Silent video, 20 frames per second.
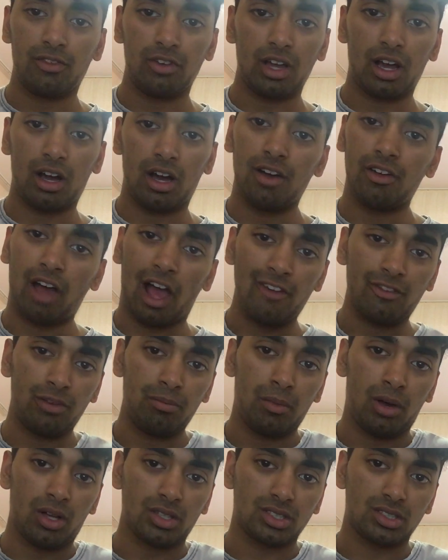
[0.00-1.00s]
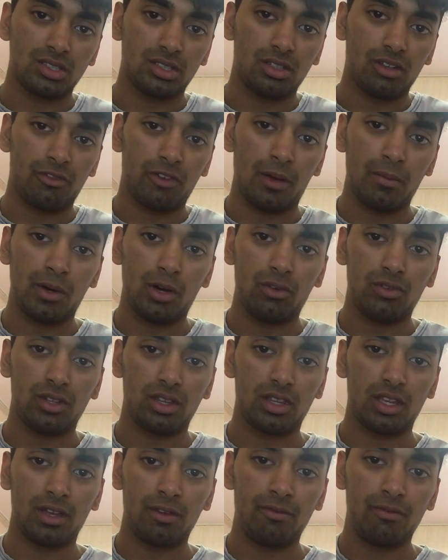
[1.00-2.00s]
haven't mastered the thumb over
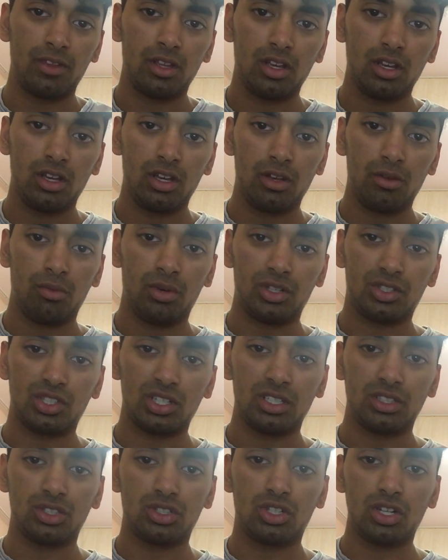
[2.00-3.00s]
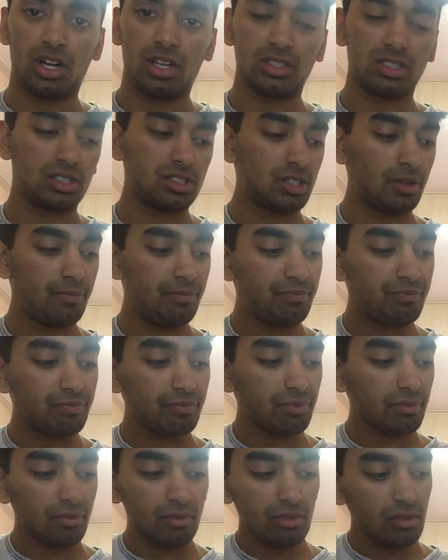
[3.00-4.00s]
thing, which is just
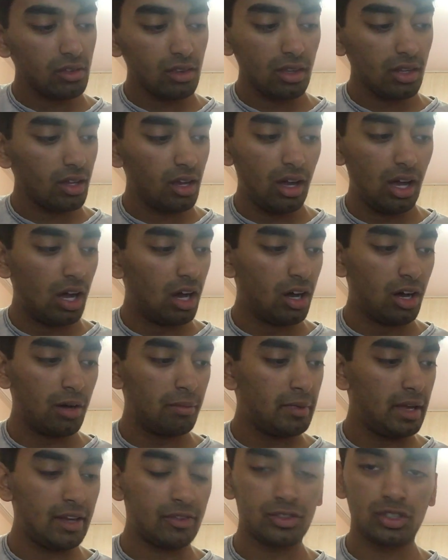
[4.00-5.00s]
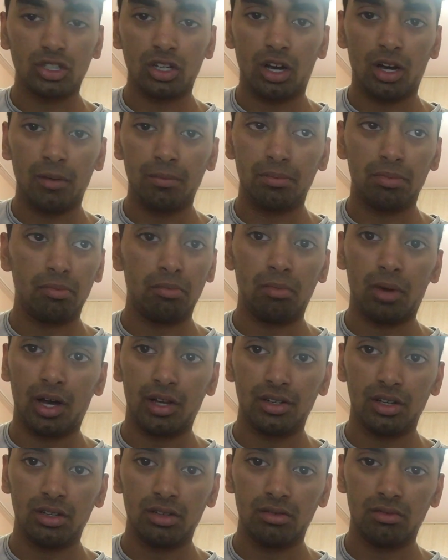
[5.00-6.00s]
F sharp
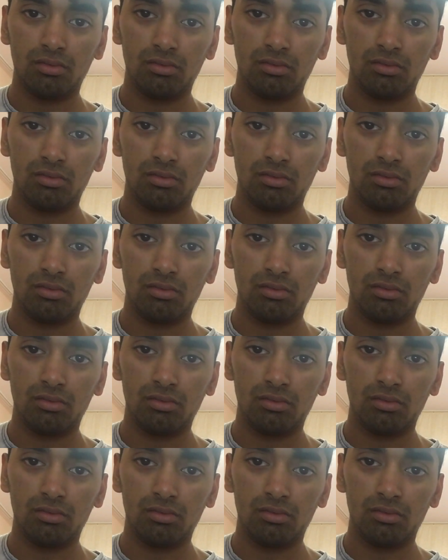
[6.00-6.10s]
minor,